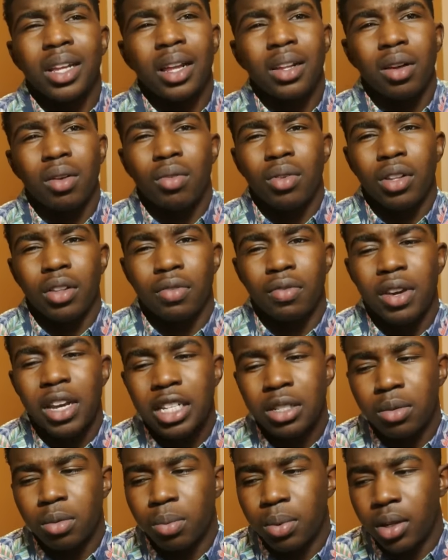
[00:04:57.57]
that don't really
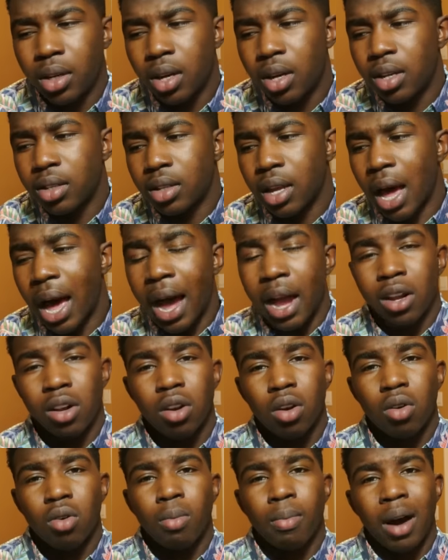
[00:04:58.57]
faze me, because I
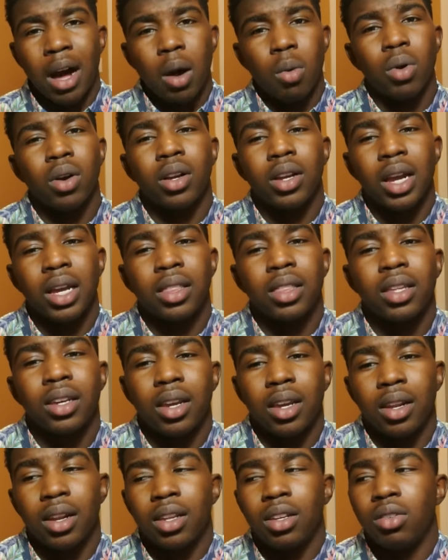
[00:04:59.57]
know my work
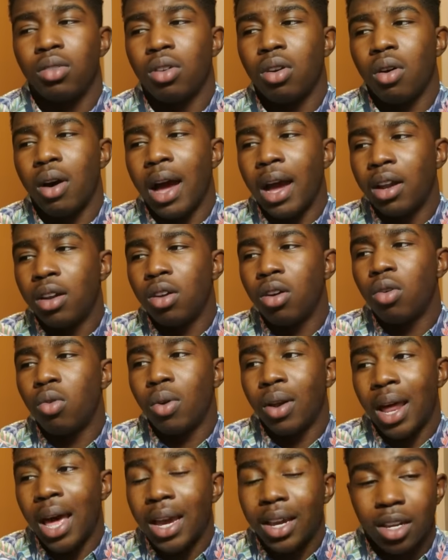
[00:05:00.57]
ethic, and you know, I know
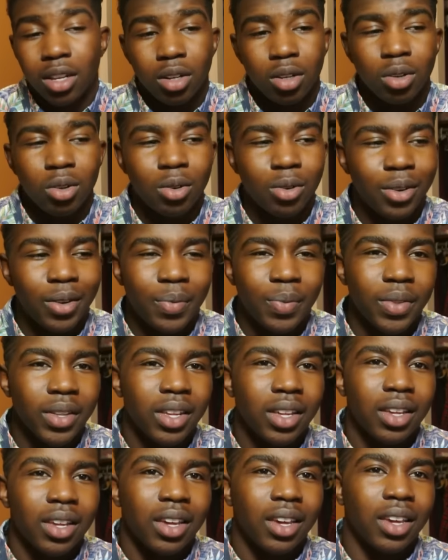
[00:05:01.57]
what I can do,
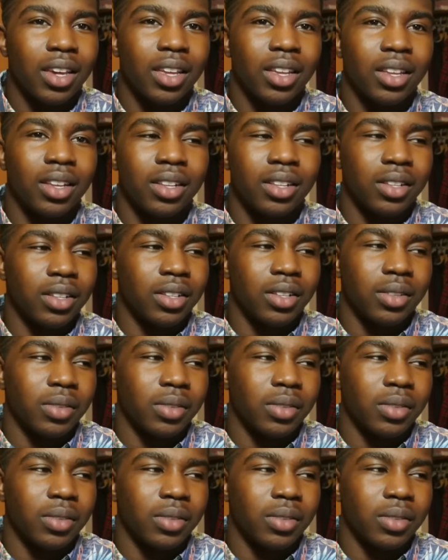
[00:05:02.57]
and